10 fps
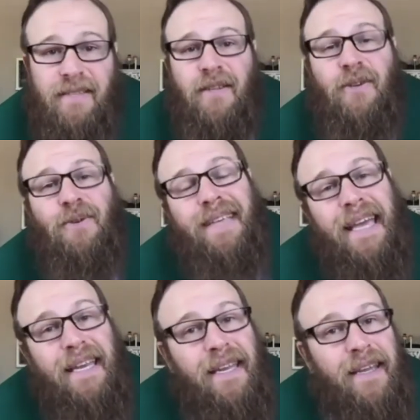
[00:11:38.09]
to use
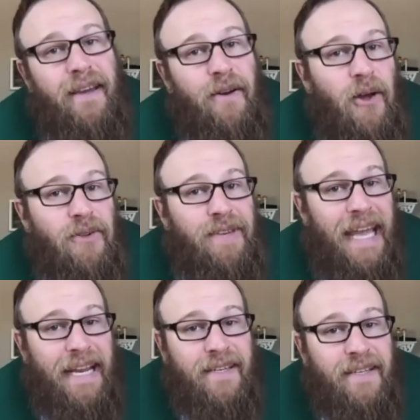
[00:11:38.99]
any and all
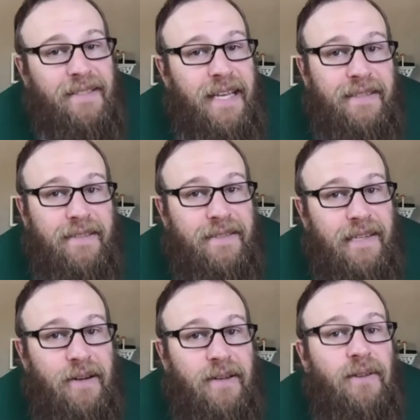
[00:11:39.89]
tactics
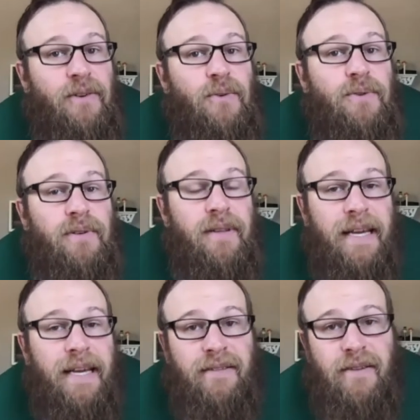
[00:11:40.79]
necessary to
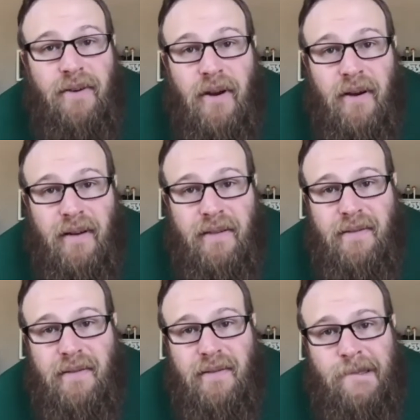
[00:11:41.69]
neutralize their targets.